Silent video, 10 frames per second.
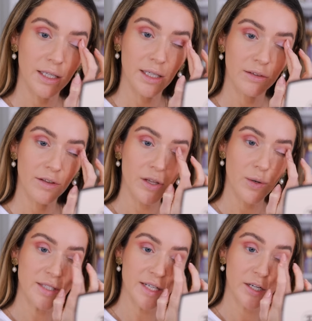Even though
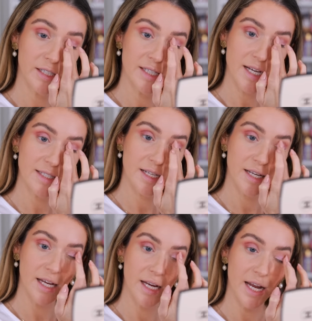it's
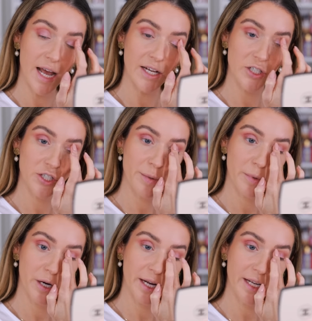iridescent and it has
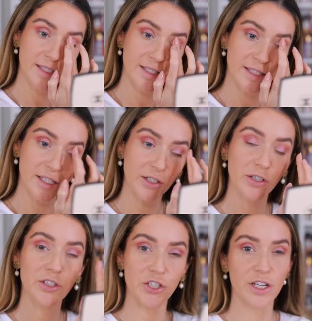shimmer, it's
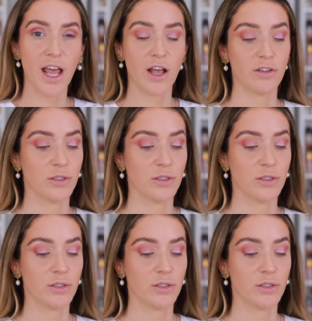still Chanel.